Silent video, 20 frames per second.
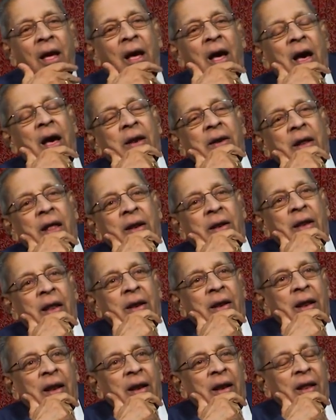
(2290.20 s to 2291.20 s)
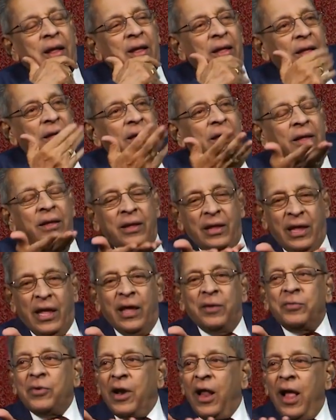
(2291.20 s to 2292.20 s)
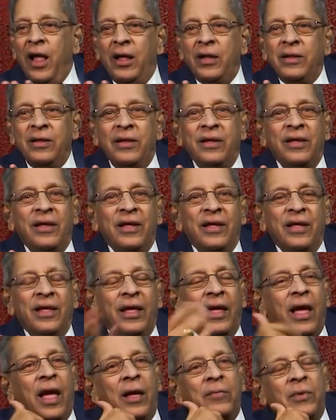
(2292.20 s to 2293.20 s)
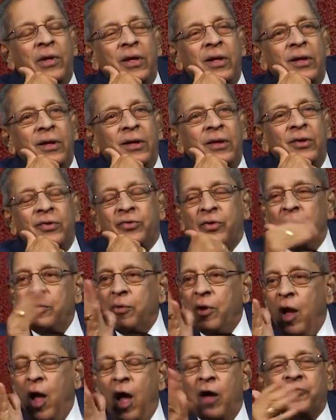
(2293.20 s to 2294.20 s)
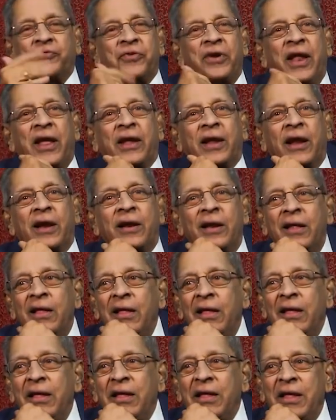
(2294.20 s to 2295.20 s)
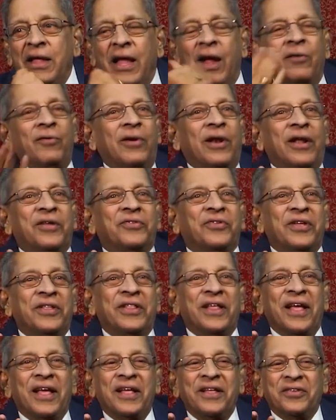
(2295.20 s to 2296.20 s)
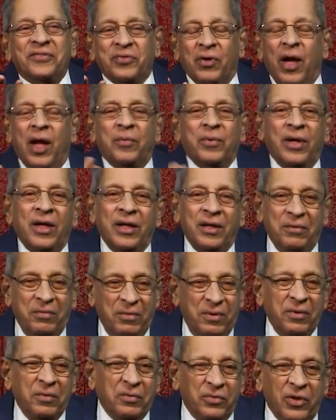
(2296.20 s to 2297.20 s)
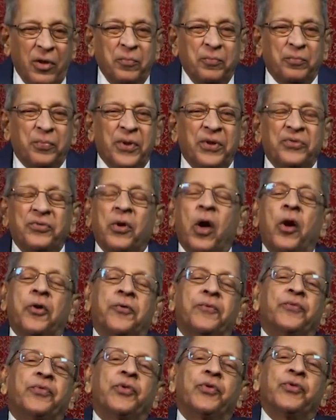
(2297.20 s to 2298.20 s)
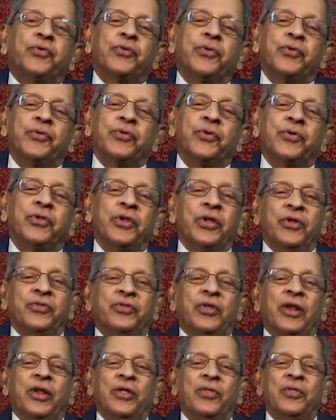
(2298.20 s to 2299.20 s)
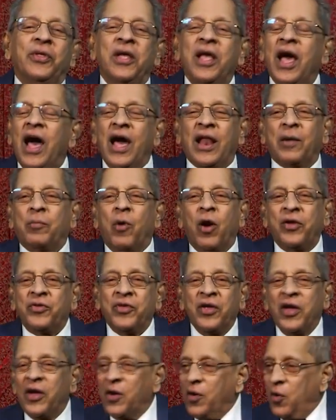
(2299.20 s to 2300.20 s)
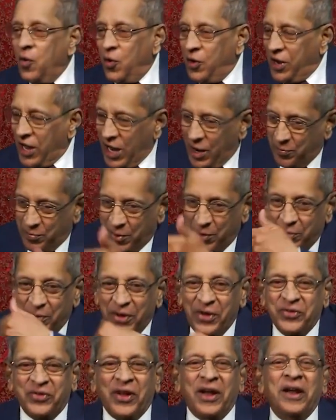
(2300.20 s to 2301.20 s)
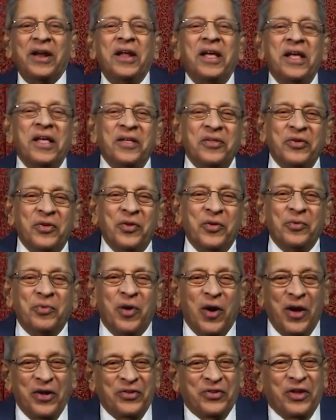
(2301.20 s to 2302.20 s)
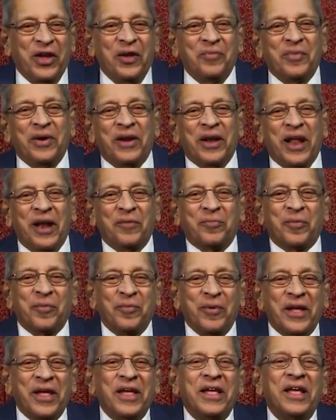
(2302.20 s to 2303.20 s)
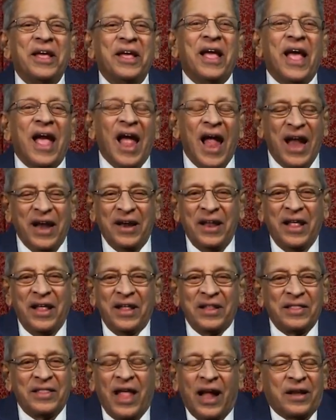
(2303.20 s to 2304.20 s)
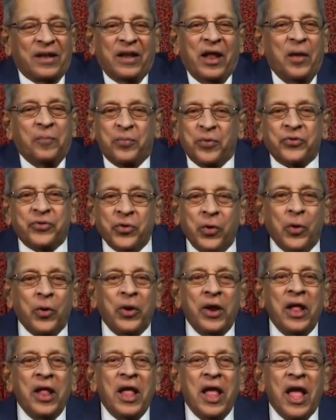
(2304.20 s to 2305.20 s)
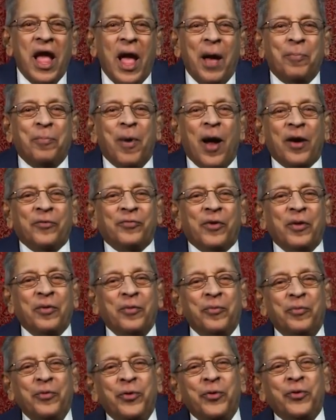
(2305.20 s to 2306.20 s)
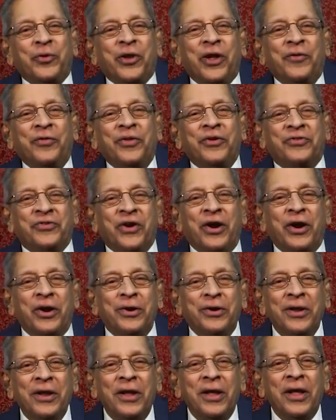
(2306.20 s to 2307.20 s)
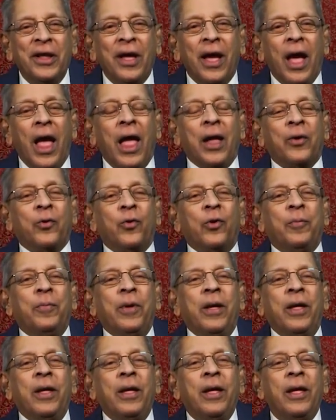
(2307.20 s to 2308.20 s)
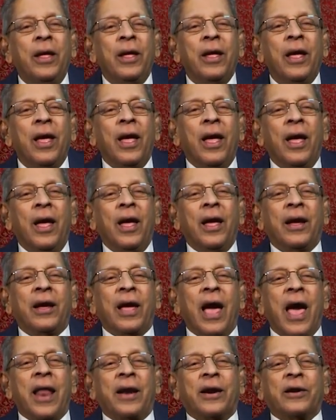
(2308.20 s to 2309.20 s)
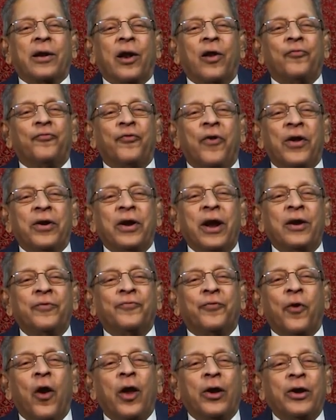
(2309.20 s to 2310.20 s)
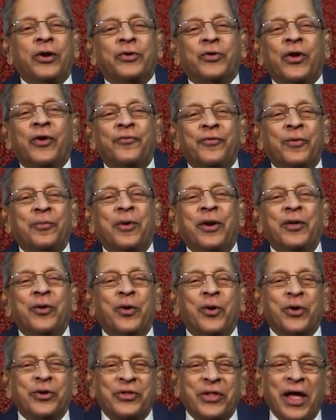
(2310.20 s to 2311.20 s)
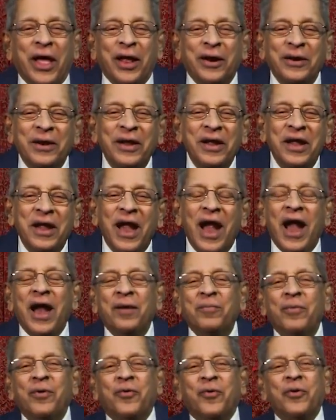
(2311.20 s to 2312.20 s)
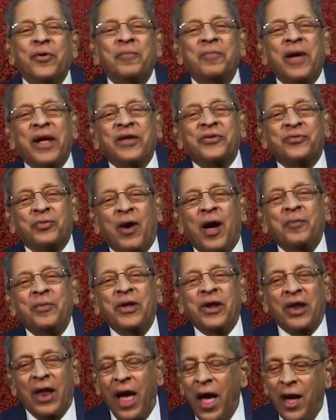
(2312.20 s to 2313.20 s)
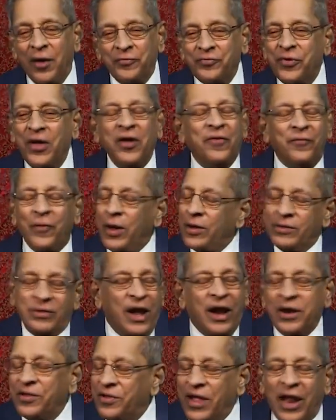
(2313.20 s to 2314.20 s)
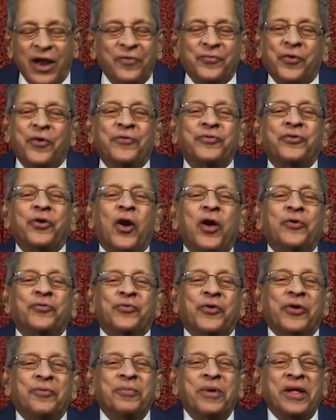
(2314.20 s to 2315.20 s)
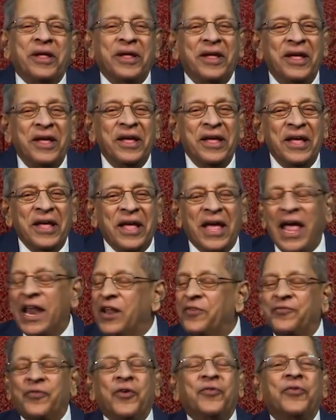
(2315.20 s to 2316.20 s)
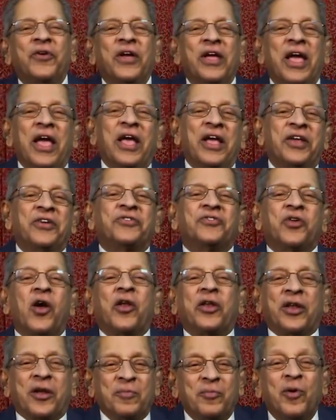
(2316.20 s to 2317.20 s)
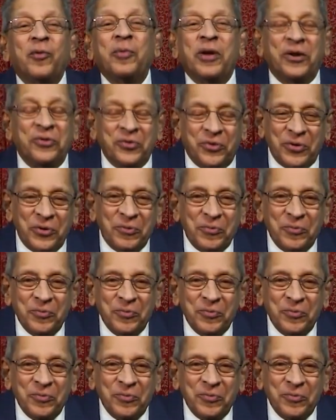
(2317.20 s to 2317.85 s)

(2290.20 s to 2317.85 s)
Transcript: Yemra? Yemi, you seem to be half naked. You dress Swami, some pins. Boys, go and help him, he said. So boys came and helped me. And that episode, apart from the beauty of the shirt, I could be a character of fun and frolic to everybody over there and could make Swami laugh. Well, that is enough of joy for me. Enough of a historic moment